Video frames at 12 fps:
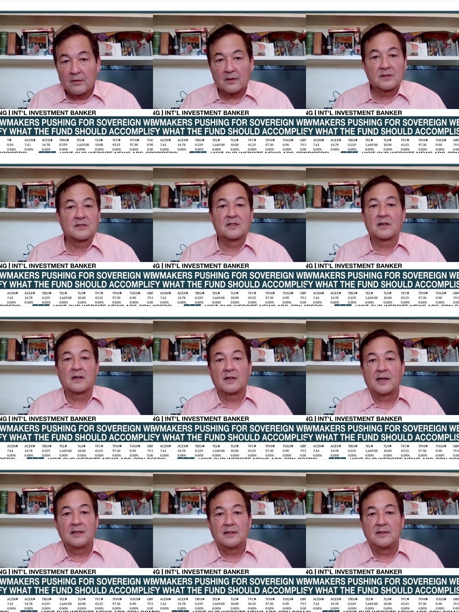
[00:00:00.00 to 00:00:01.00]
Or circa
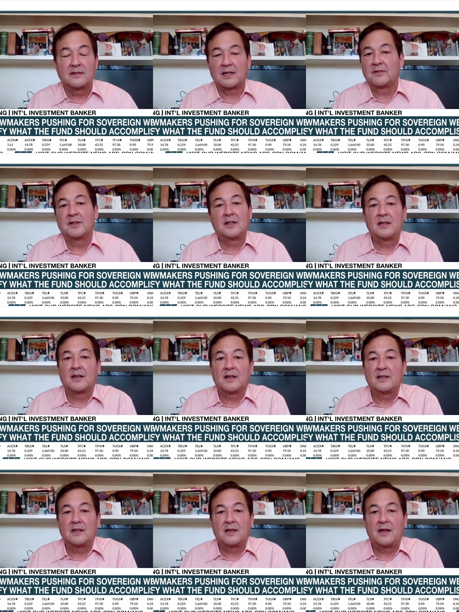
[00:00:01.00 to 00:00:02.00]
nineteen seventy,
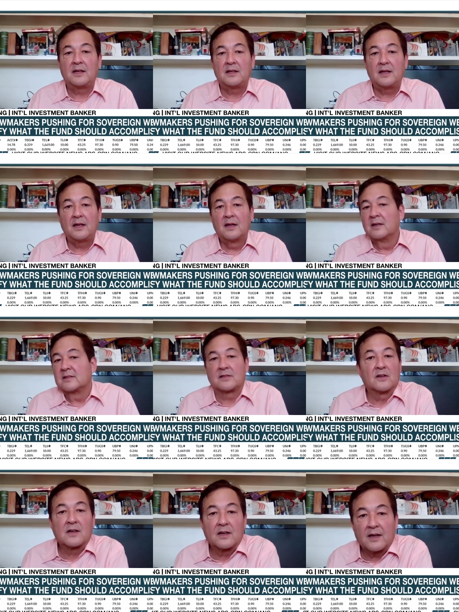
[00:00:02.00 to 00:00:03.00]
nineteen eighty,
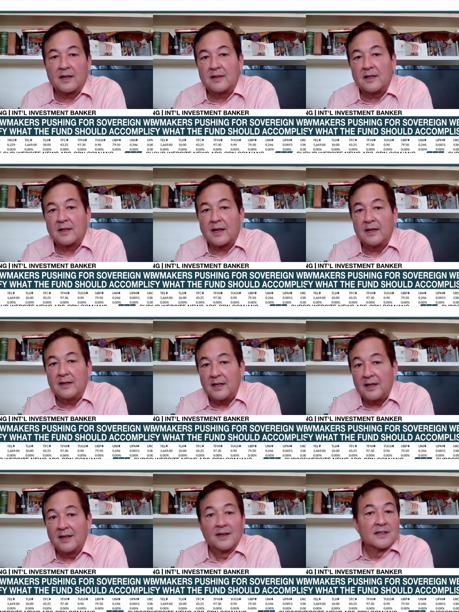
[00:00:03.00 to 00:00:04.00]
circa nineteen
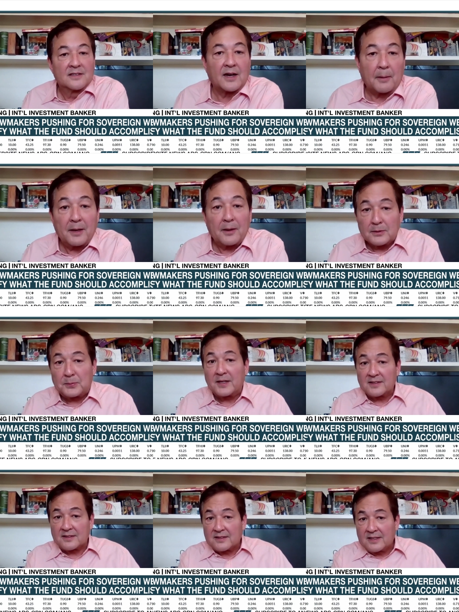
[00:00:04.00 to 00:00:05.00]
ninety. So, I mean, because
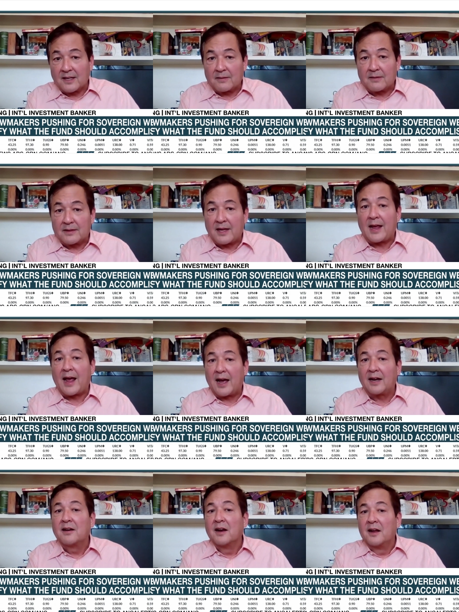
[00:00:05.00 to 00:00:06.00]
because they
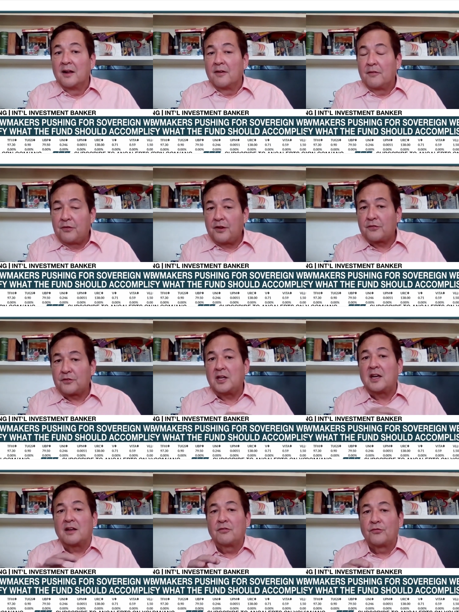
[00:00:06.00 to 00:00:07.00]
had
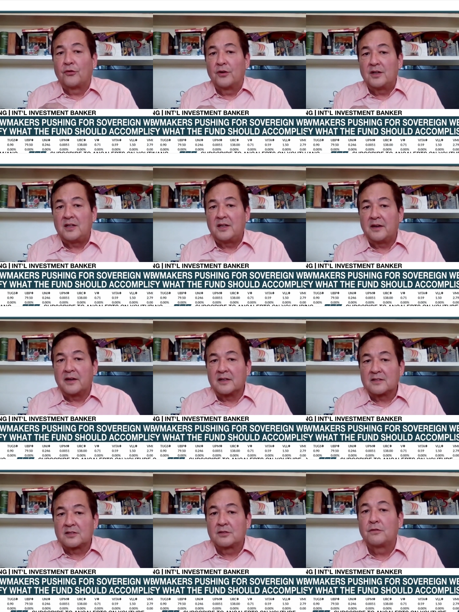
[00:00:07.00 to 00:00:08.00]
fifty yeah. and forty
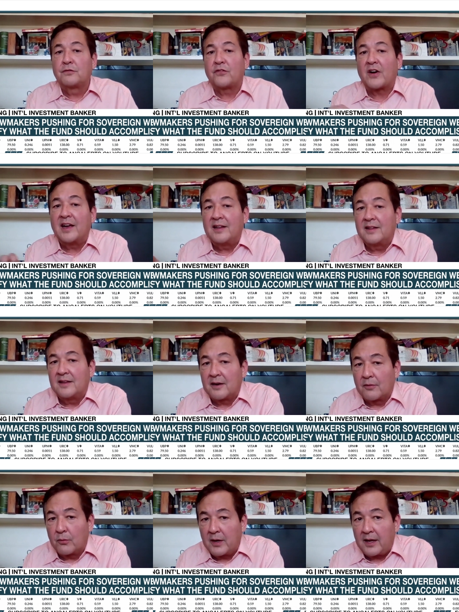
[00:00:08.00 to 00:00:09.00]
years to find
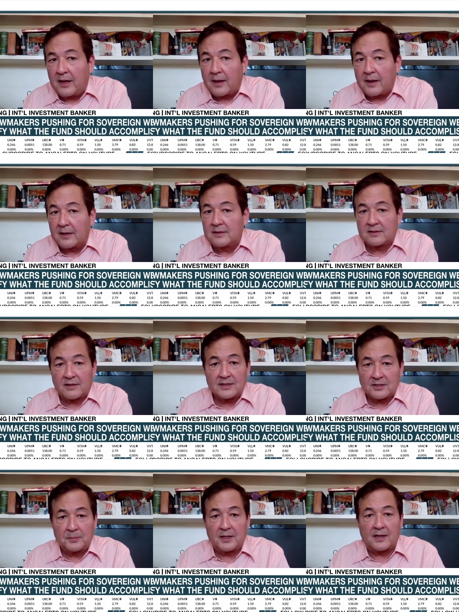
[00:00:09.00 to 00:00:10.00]
their way. And
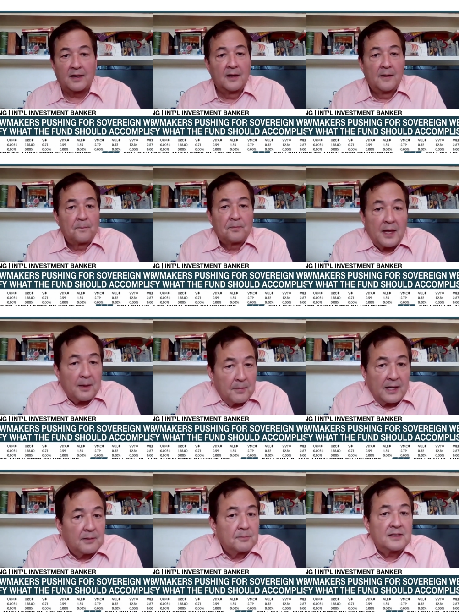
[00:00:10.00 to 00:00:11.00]
trust me, they
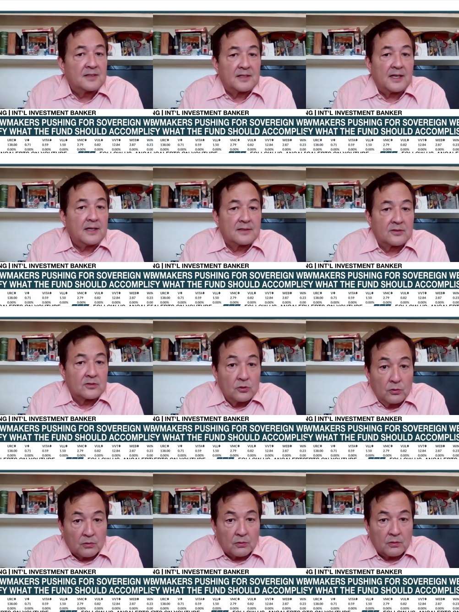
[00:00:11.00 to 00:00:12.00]
made mistakes
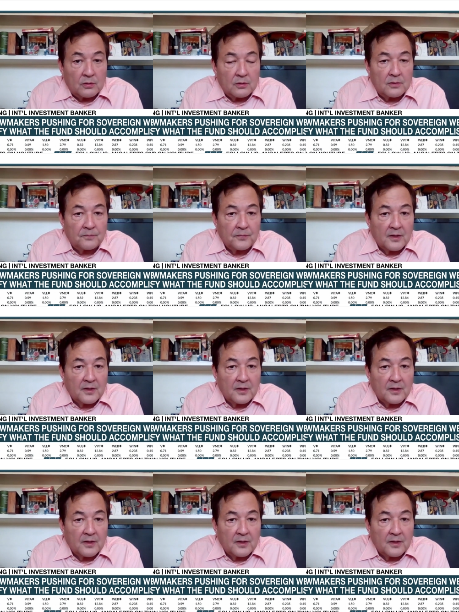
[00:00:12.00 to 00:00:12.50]
too. Yeah.